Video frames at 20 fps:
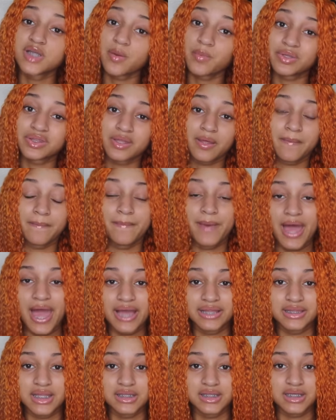with the
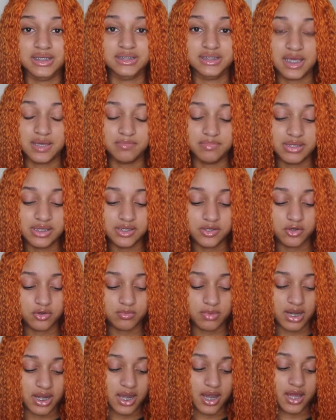bag that they sent me. Oh
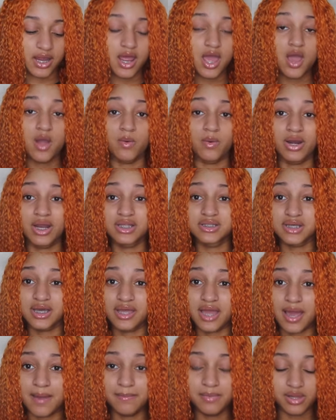my god, when I tell
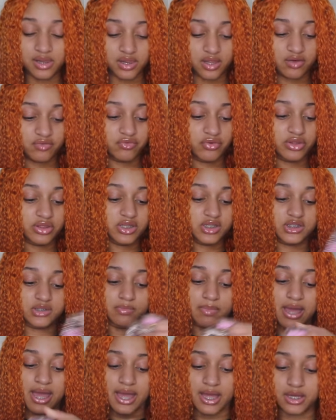you I'm in love with this
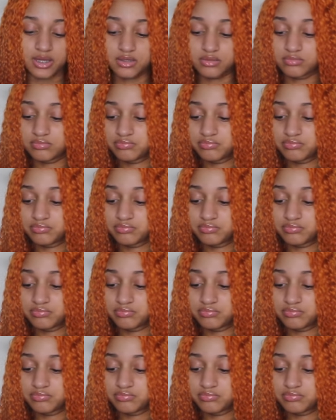bag.